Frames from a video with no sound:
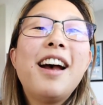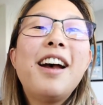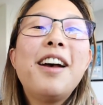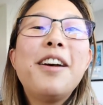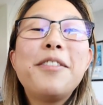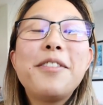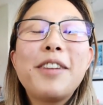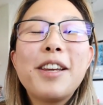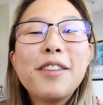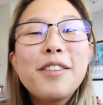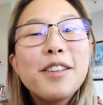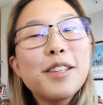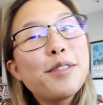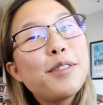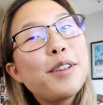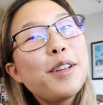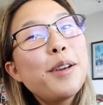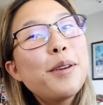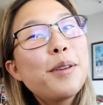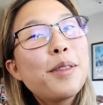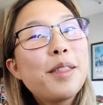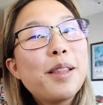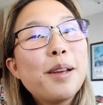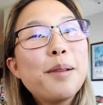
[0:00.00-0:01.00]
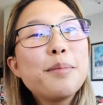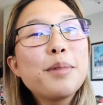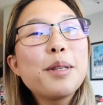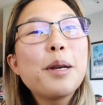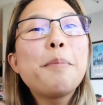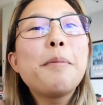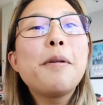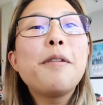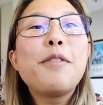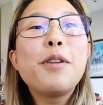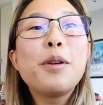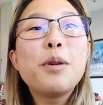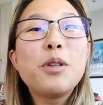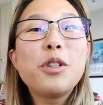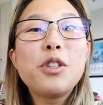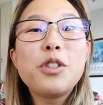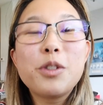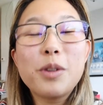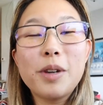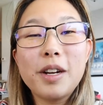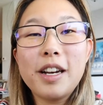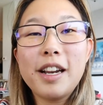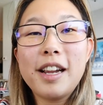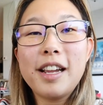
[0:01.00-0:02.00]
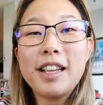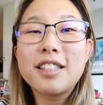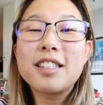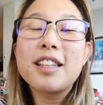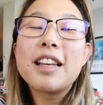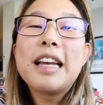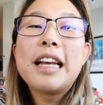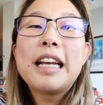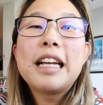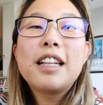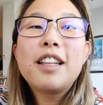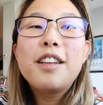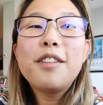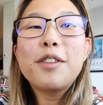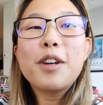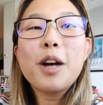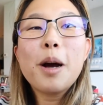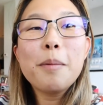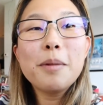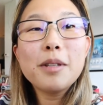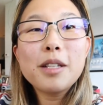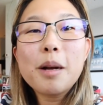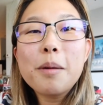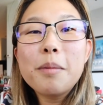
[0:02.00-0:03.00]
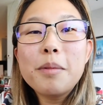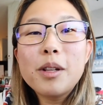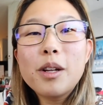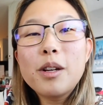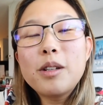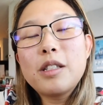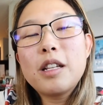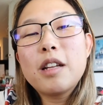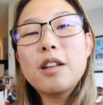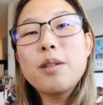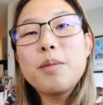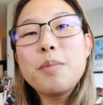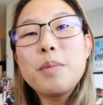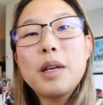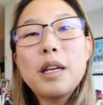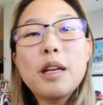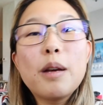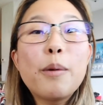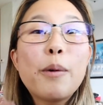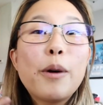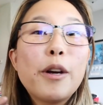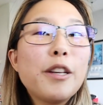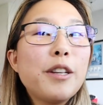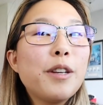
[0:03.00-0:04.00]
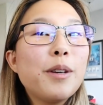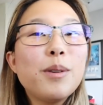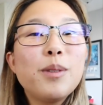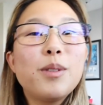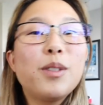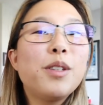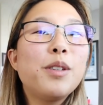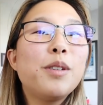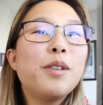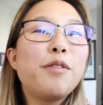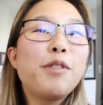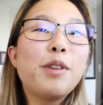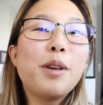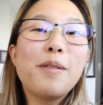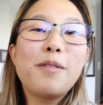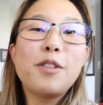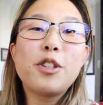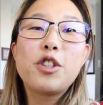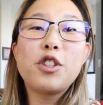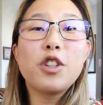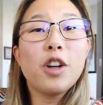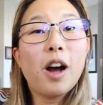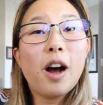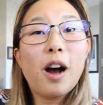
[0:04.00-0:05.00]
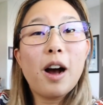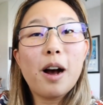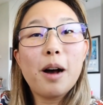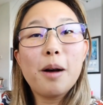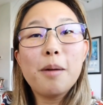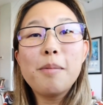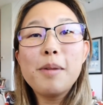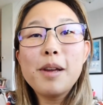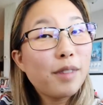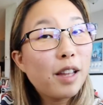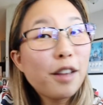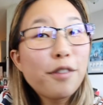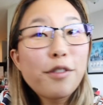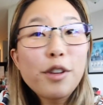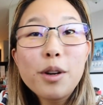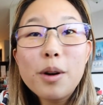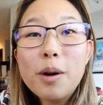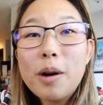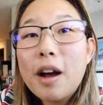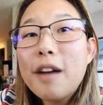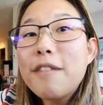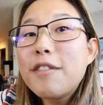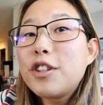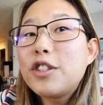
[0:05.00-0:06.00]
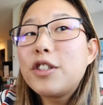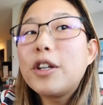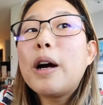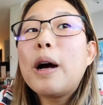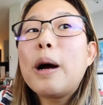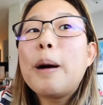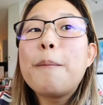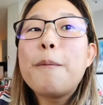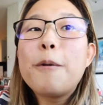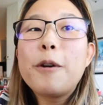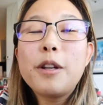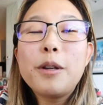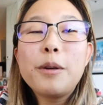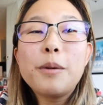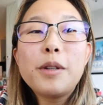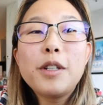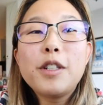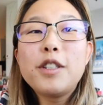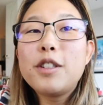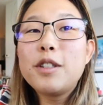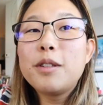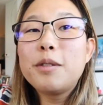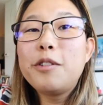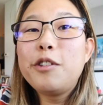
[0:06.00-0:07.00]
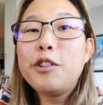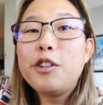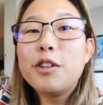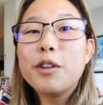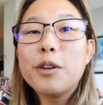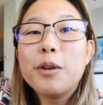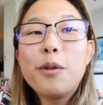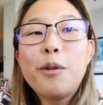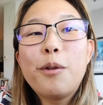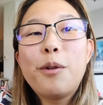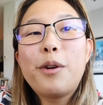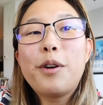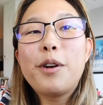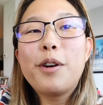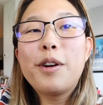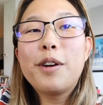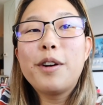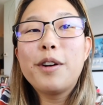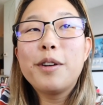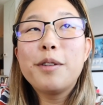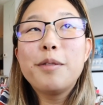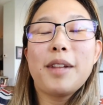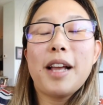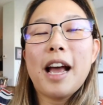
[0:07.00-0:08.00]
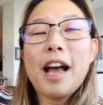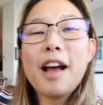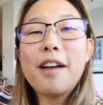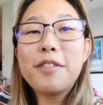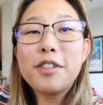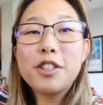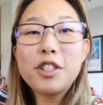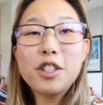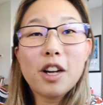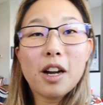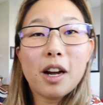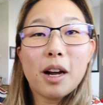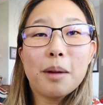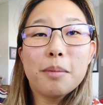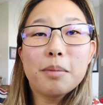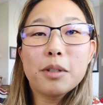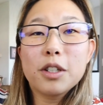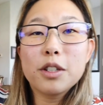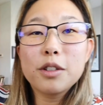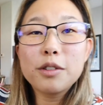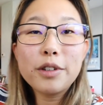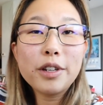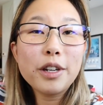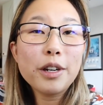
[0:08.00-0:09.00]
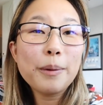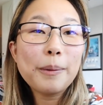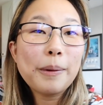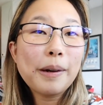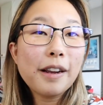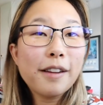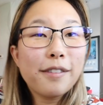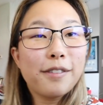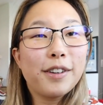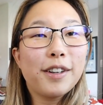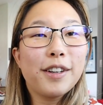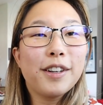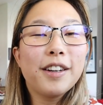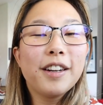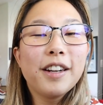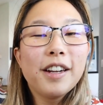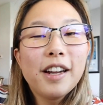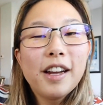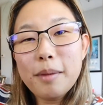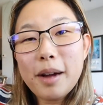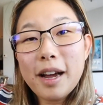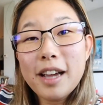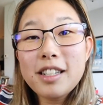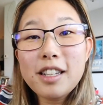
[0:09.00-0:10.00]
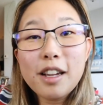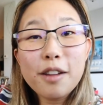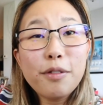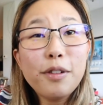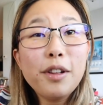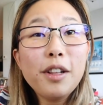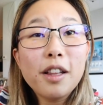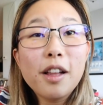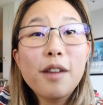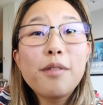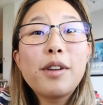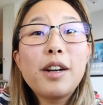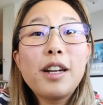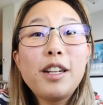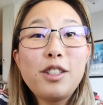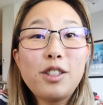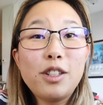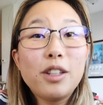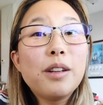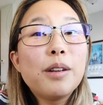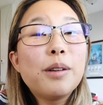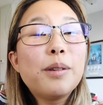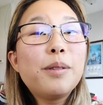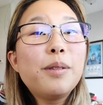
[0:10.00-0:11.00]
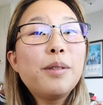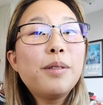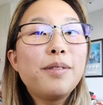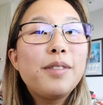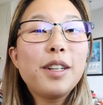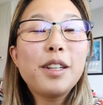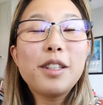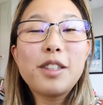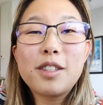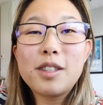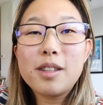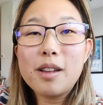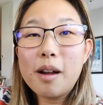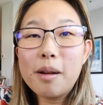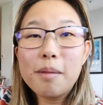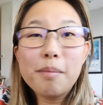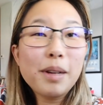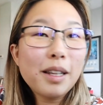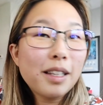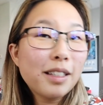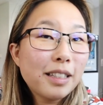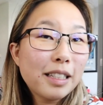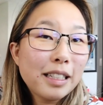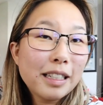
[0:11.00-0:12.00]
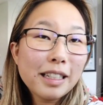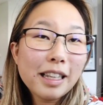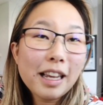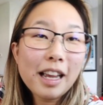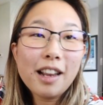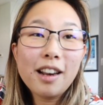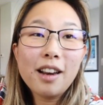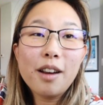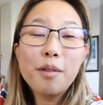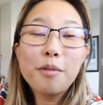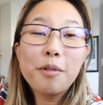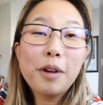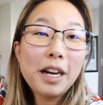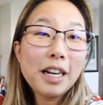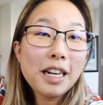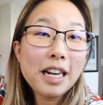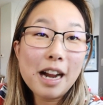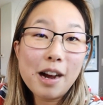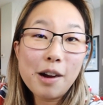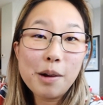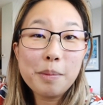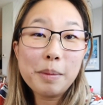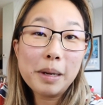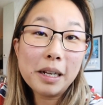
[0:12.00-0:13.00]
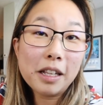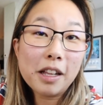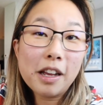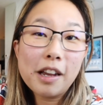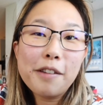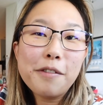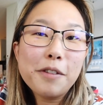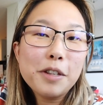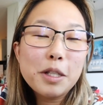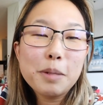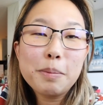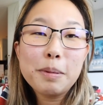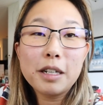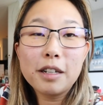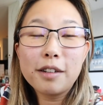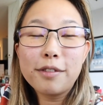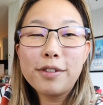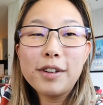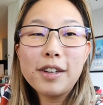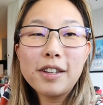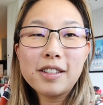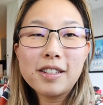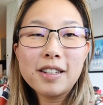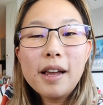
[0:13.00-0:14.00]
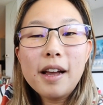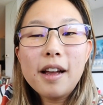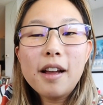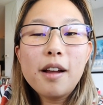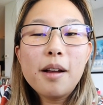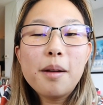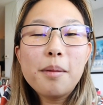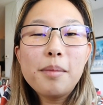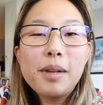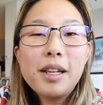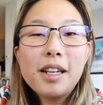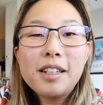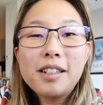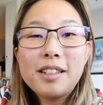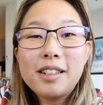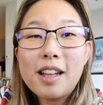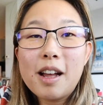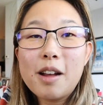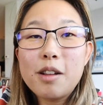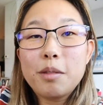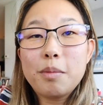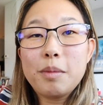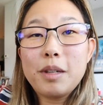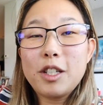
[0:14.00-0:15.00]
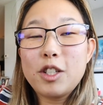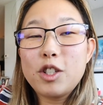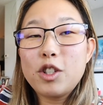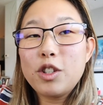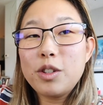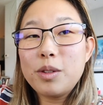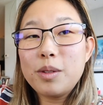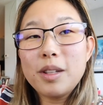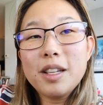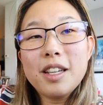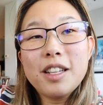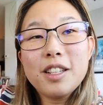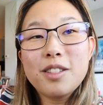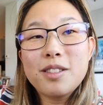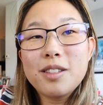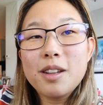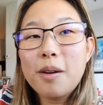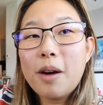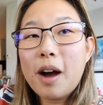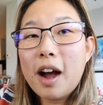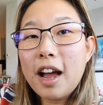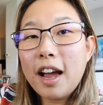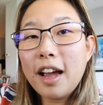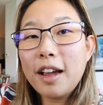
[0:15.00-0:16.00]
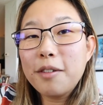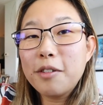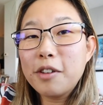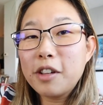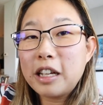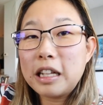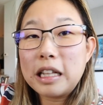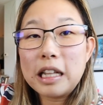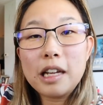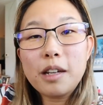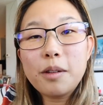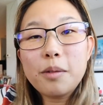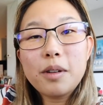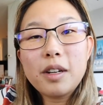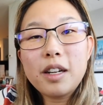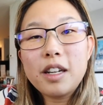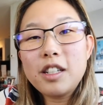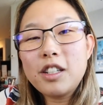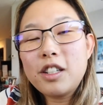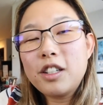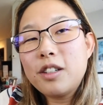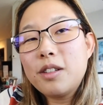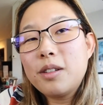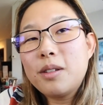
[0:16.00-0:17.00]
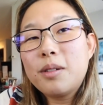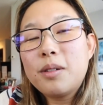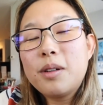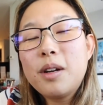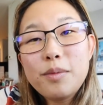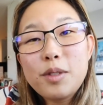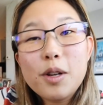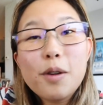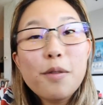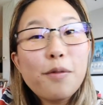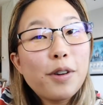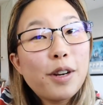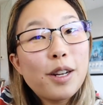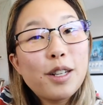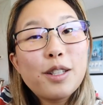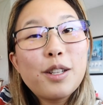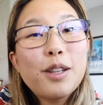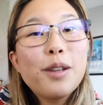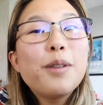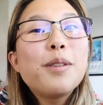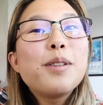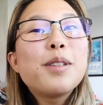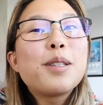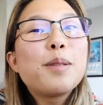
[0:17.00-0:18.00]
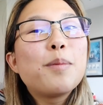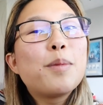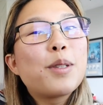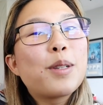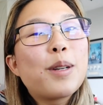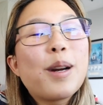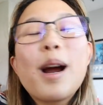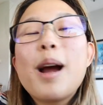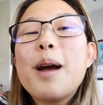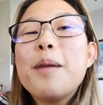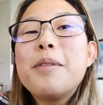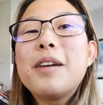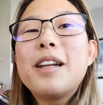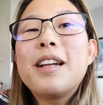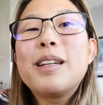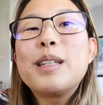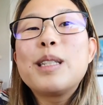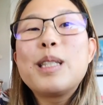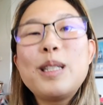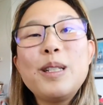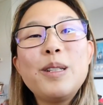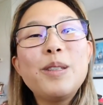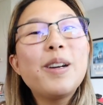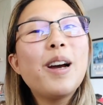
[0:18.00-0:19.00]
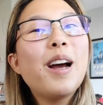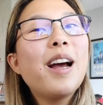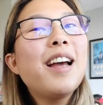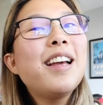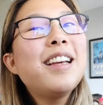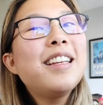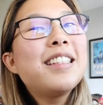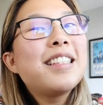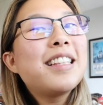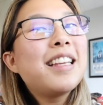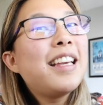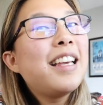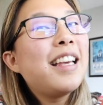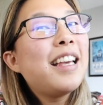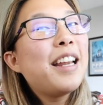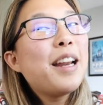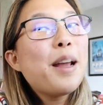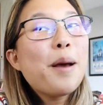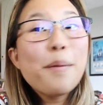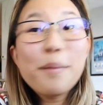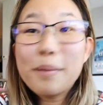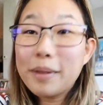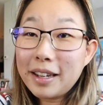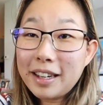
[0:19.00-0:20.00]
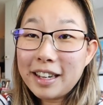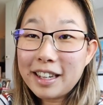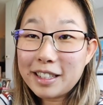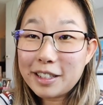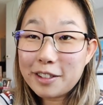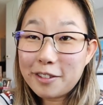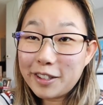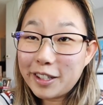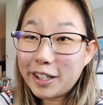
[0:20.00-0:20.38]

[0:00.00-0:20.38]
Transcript: um, give this video a thumbs up if you enjoyed it. Leave a comment down below telling me what you do, if you have a job, if you don't have a job, what do you want to do when you're older, have a job, career, whatever. I definitely love what I do. It's amazing and right now in my life it's perfect um, and it allows me to do this, so I really like what I do. Don't forget to subscribe and I'll see you guys in my next